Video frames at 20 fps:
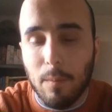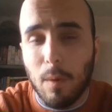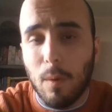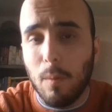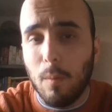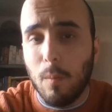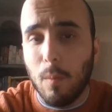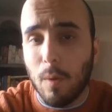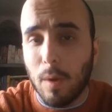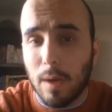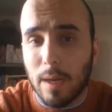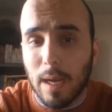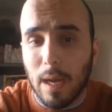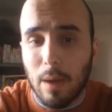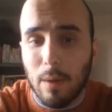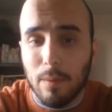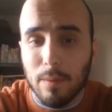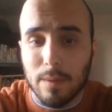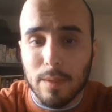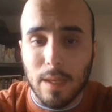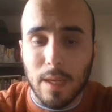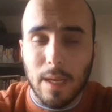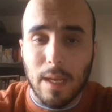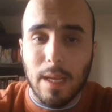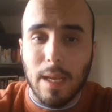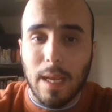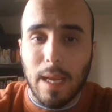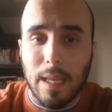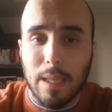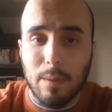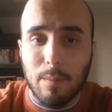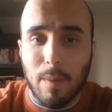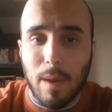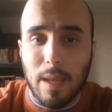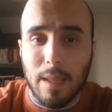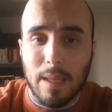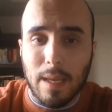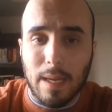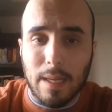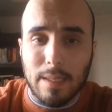work out in the way
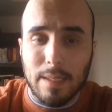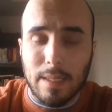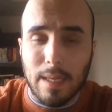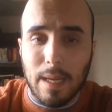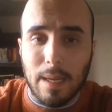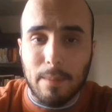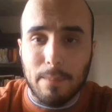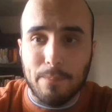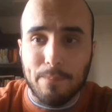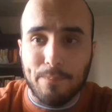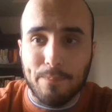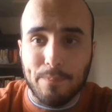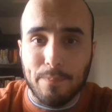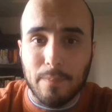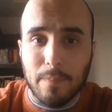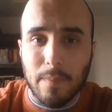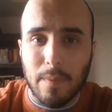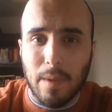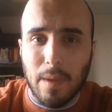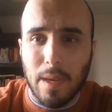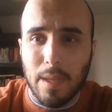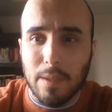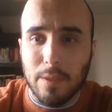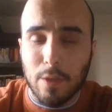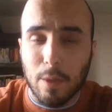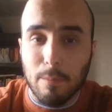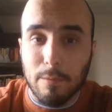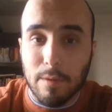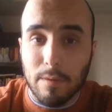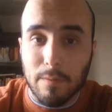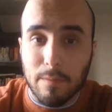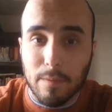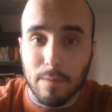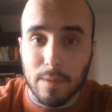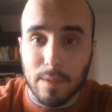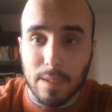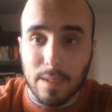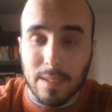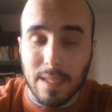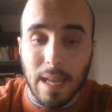that in terms of
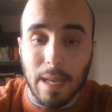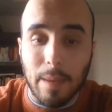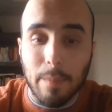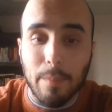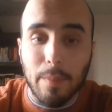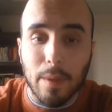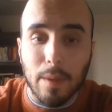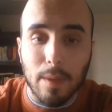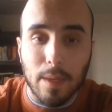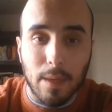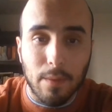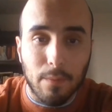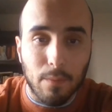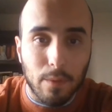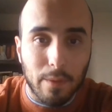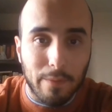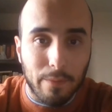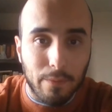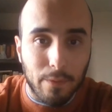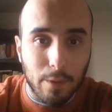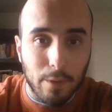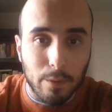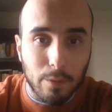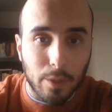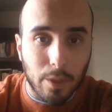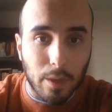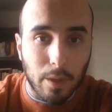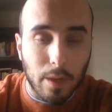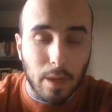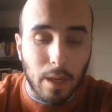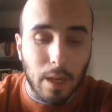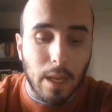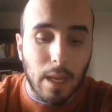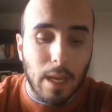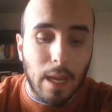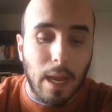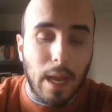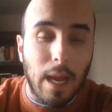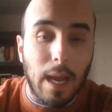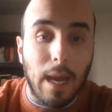sustainability for the future.
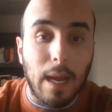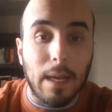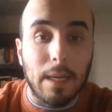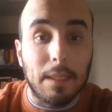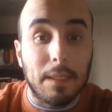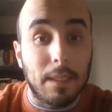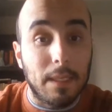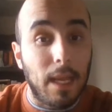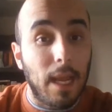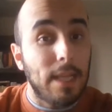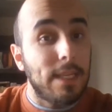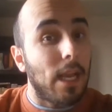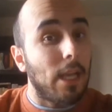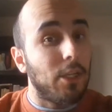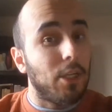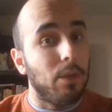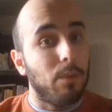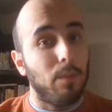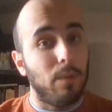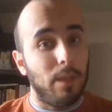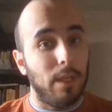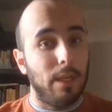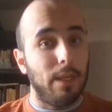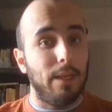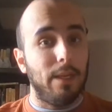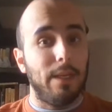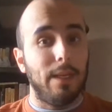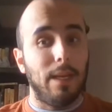Today is actually really